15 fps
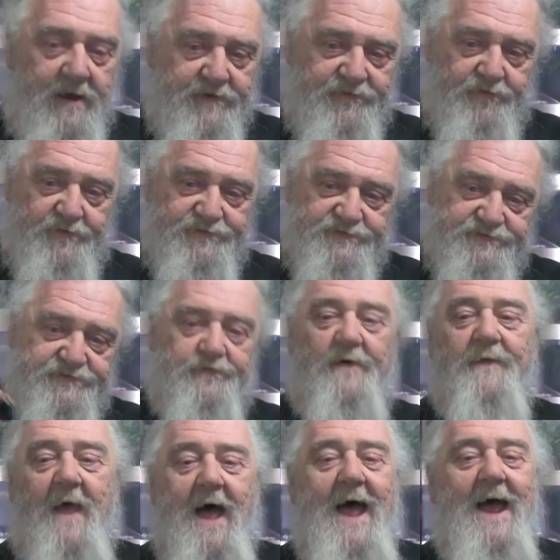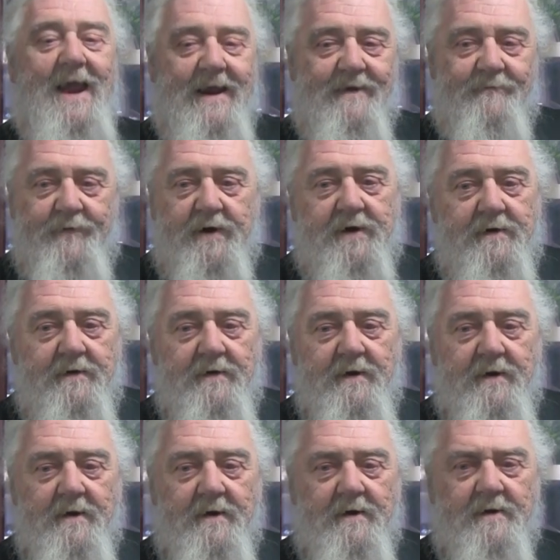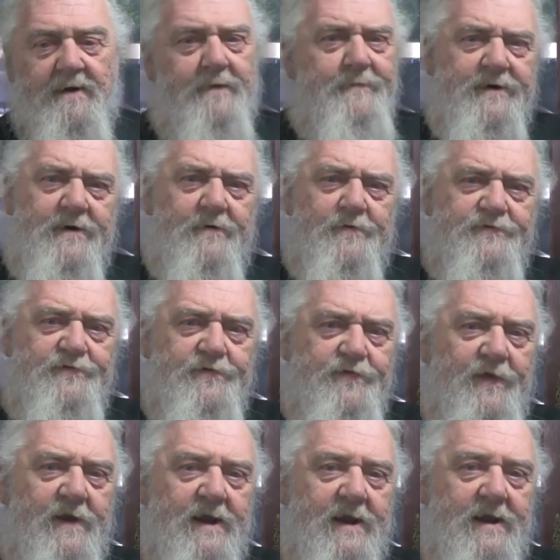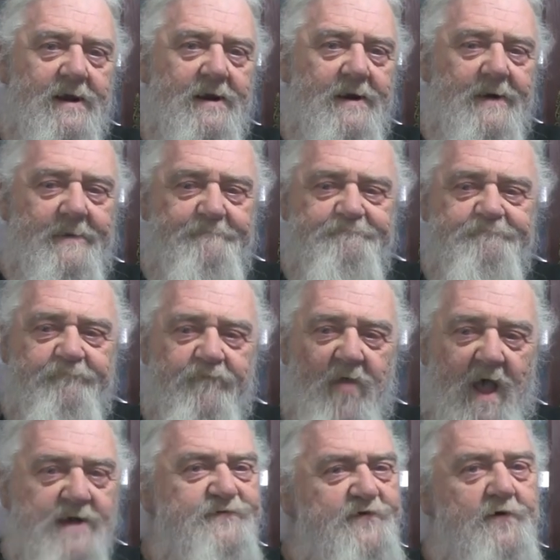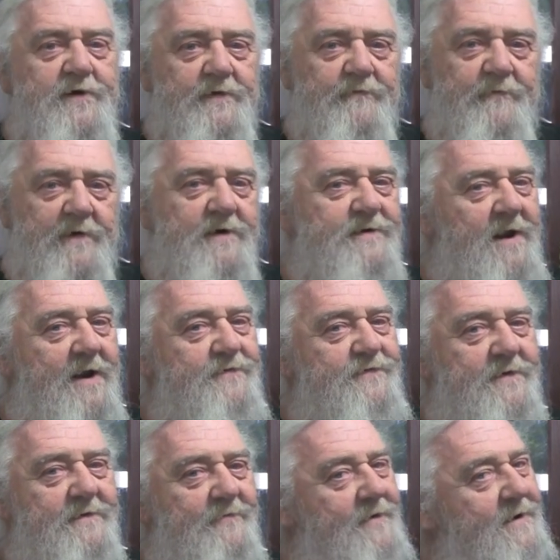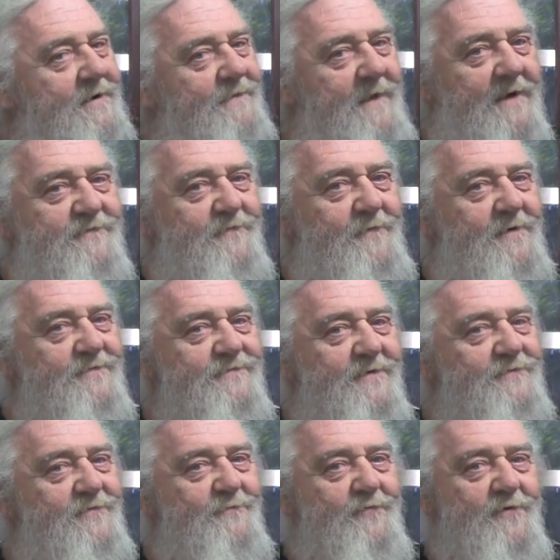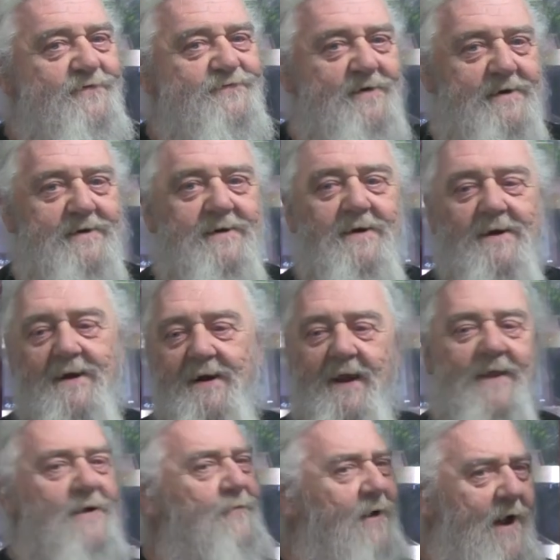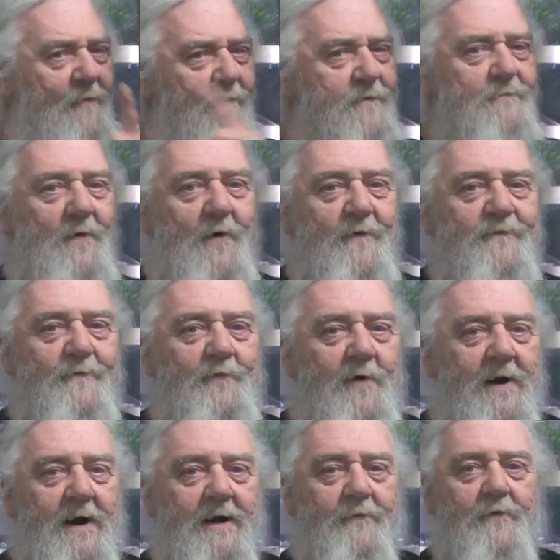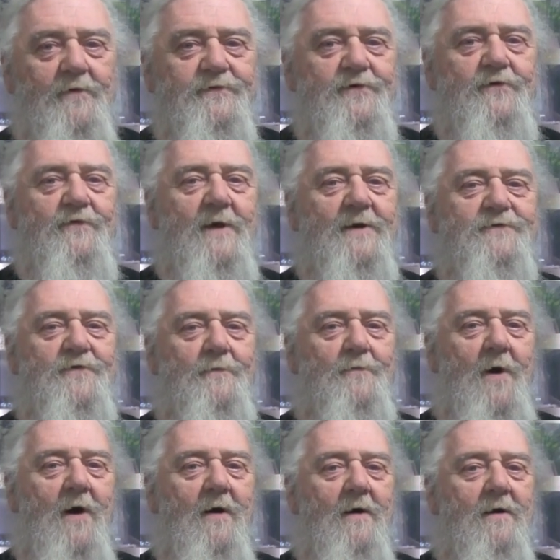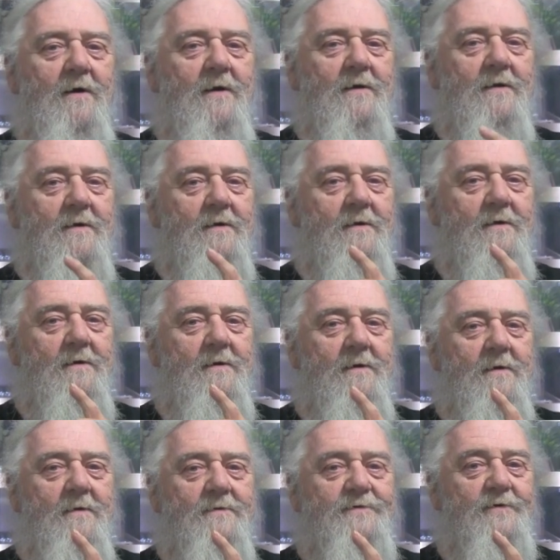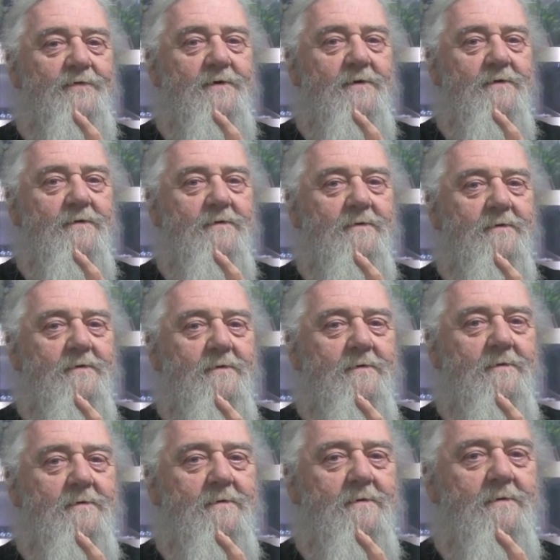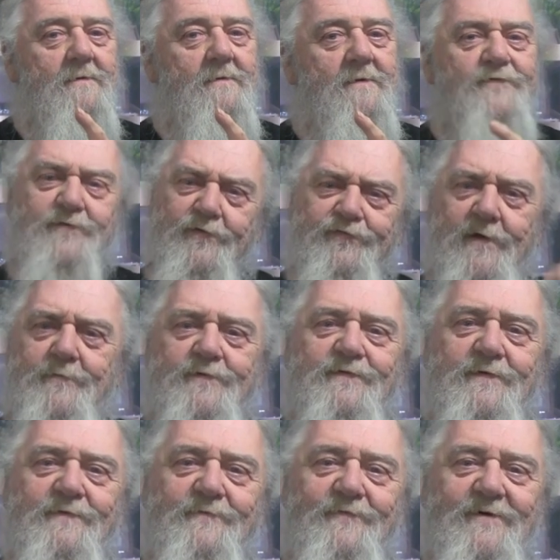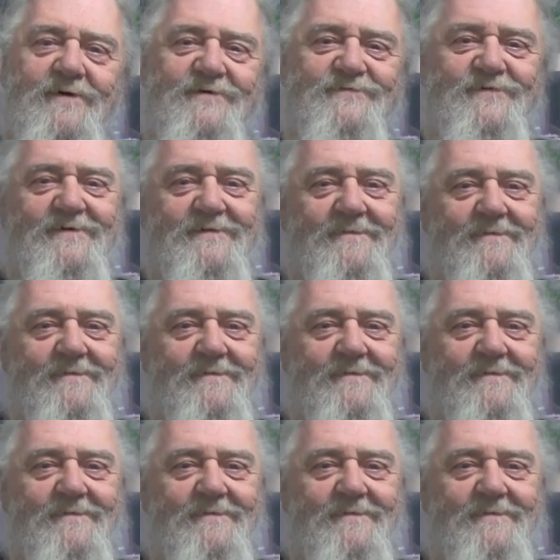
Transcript: Ice, which is what I have here, let me know what you think. Uh, I enjoyed it. Very tasty, Greg. Thanks a bunch. I do appreciate it. I think we got one more from Greg. We'll do that tomorrow. Till then, let's go see what's in the fridge.